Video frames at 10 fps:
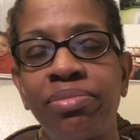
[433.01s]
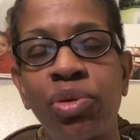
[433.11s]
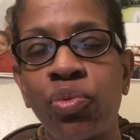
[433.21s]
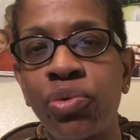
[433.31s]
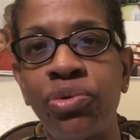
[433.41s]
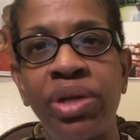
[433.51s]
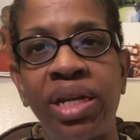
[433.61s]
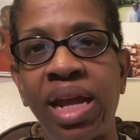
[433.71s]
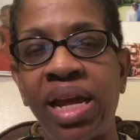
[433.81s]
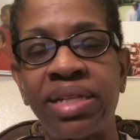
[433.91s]
rude
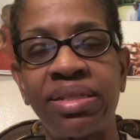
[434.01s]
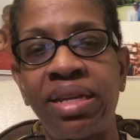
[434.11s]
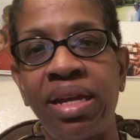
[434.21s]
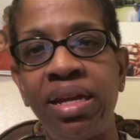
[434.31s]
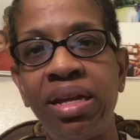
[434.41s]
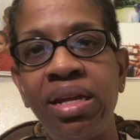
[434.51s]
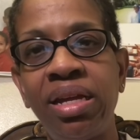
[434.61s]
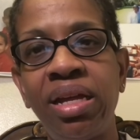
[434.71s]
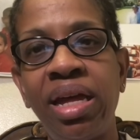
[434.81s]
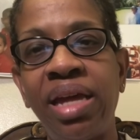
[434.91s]
and nasty
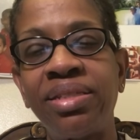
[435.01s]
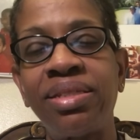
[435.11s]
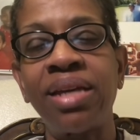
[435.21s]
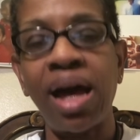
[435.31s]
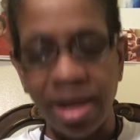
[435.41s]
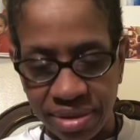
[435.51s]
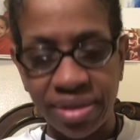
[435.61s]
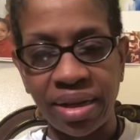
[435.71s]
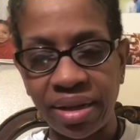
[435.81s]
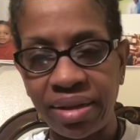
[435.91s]
and
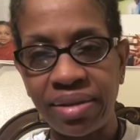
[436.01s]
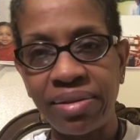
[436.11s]
toxic,